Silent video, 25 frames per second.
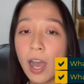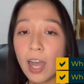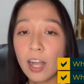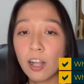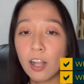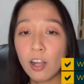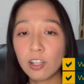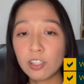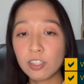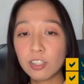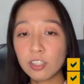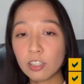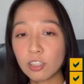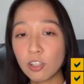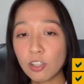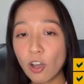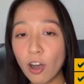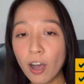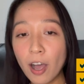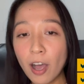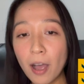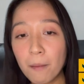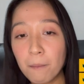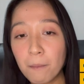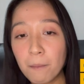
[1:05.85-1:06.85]
I'll also
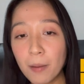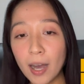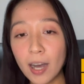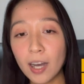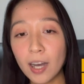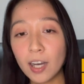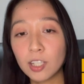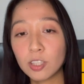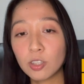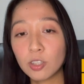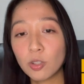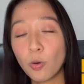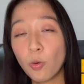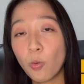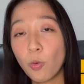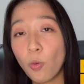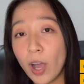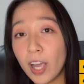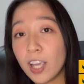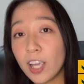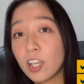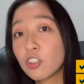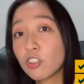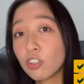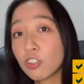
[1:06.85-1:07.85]
talk about
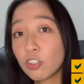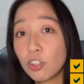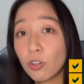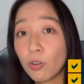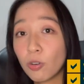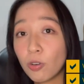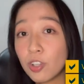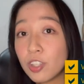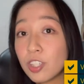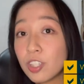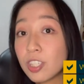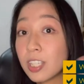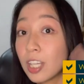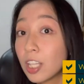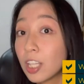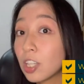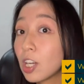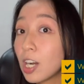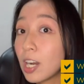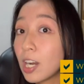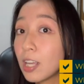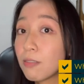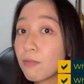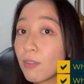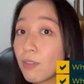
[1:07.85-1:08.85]
why should you
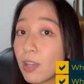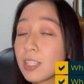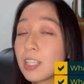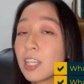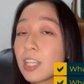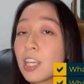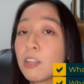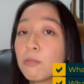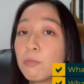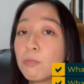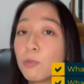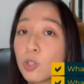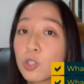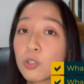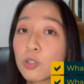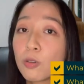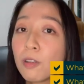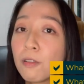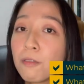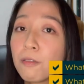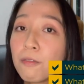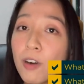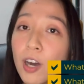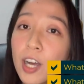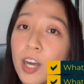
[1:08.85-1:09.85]
consider investing in
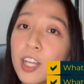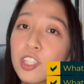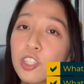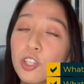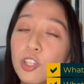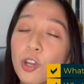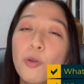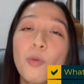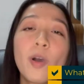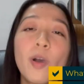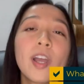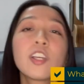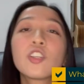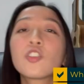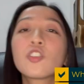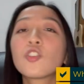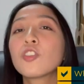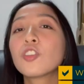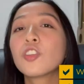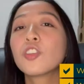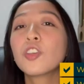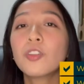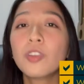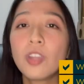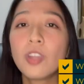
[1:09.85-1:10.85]
mutual funds or why
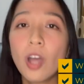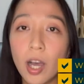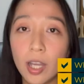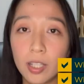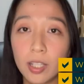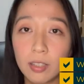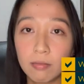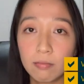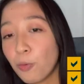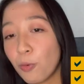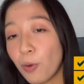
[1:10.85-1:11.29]
should you not.